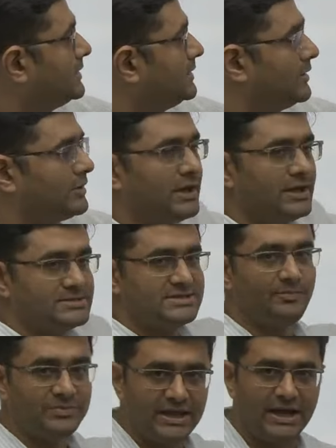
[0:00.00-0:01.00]
okay,
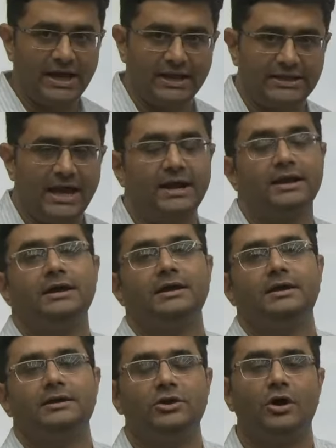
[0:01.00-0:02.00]
something like that,
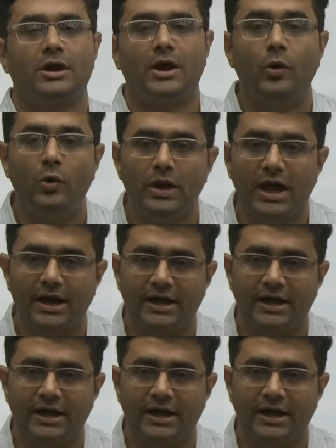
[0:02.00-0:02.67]
your whole